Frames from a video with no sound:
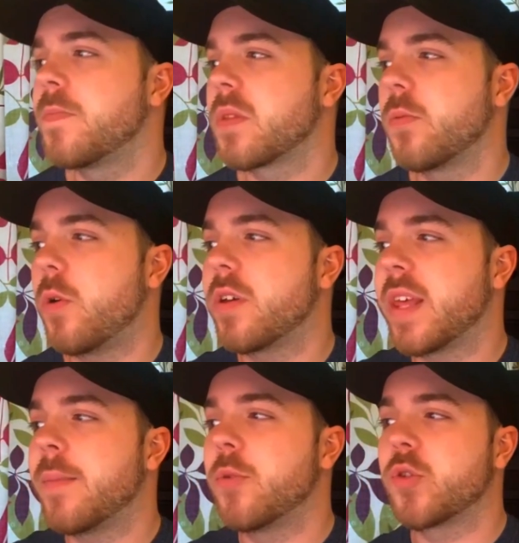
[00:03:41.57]
what are
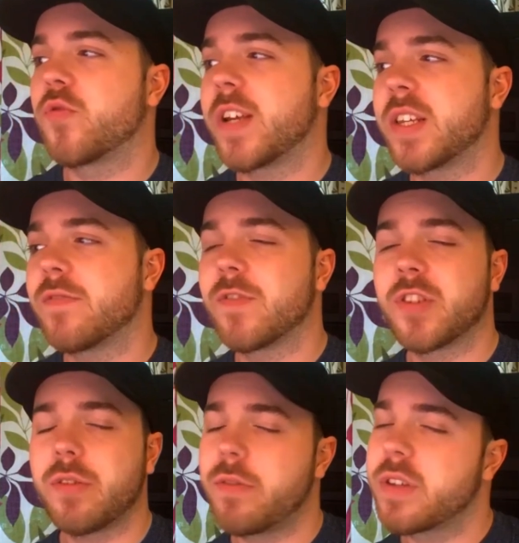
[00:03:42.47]
their most recent
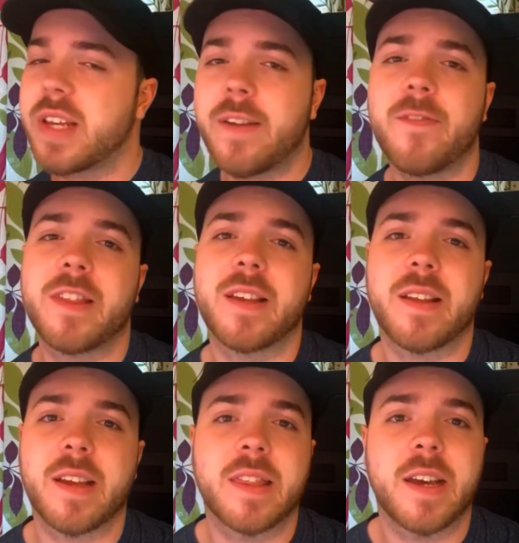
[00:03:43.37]
results, everything
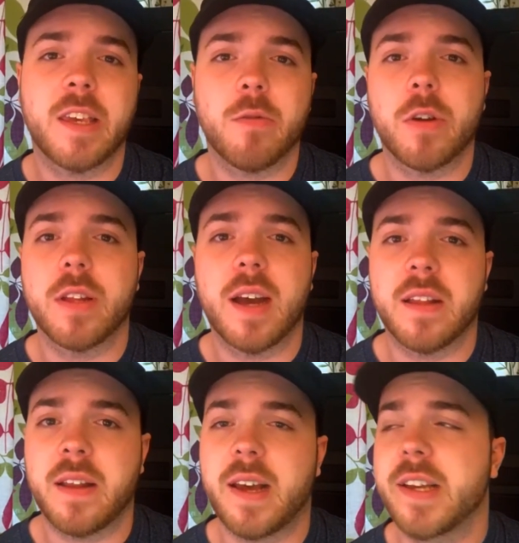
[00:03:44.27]
like that you can
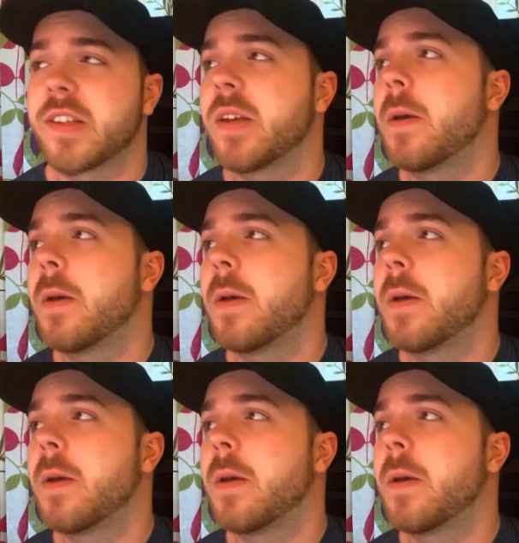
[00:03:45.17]
analyse.